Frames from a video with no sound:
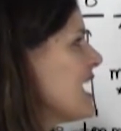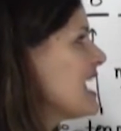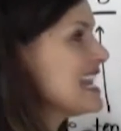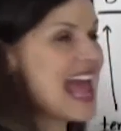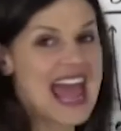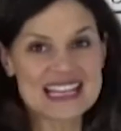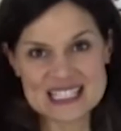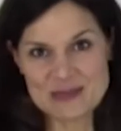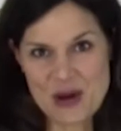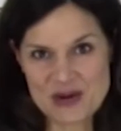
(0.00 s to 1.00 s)
In
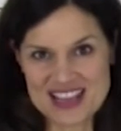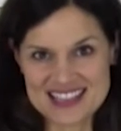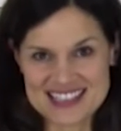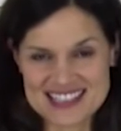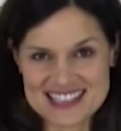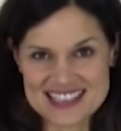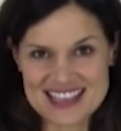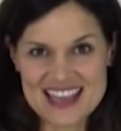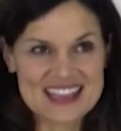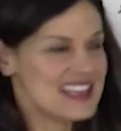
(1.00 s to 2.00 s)
exponents,
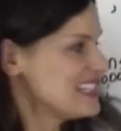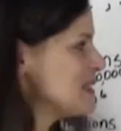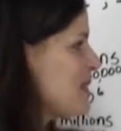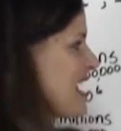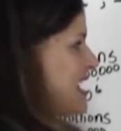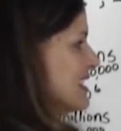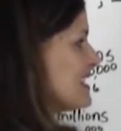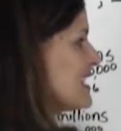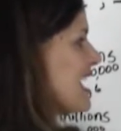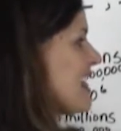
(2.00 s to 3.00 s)
this
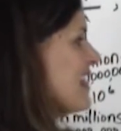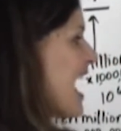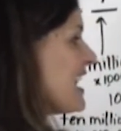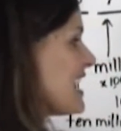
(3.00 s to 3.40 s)
means that